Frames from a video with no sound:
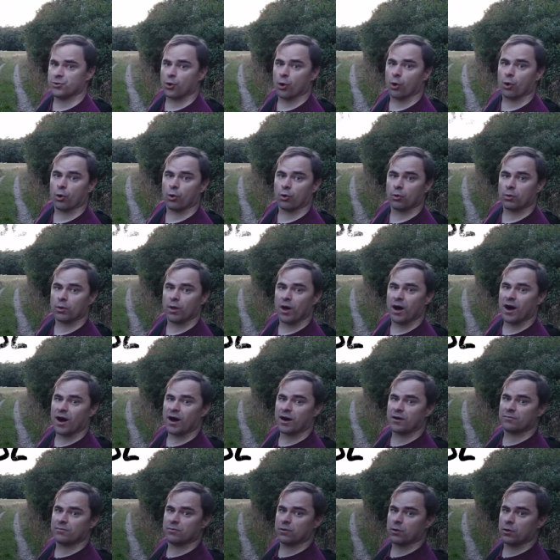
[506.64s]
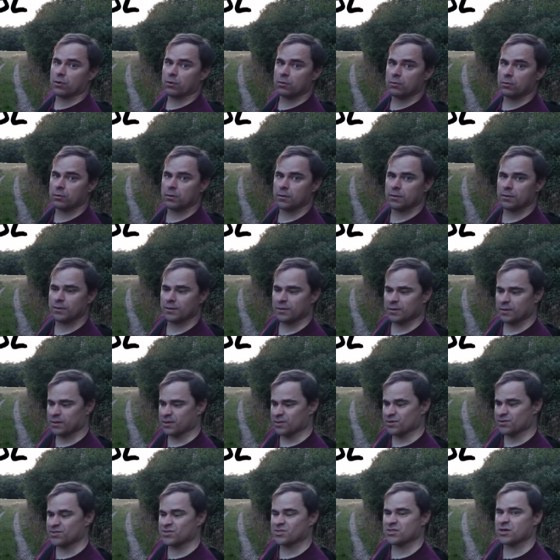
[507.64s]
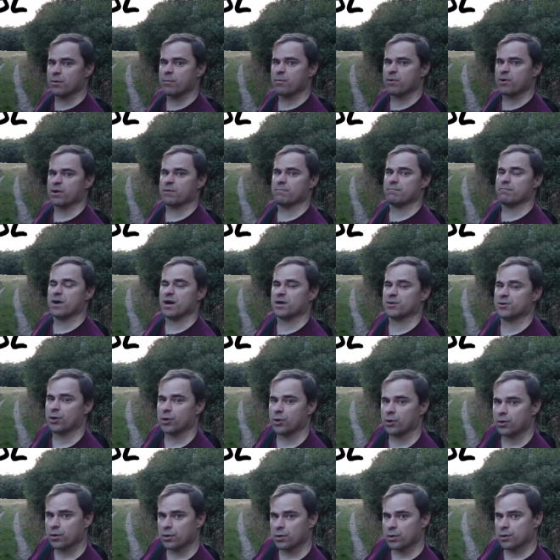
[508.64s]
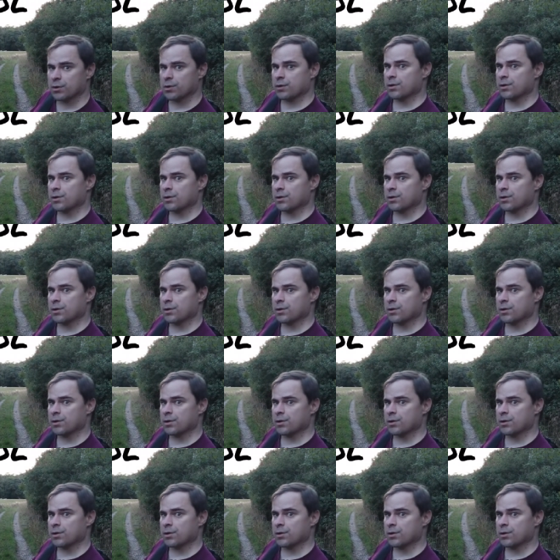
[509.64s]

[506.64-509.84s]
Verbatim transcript: Dol, hafel, a summery meadow.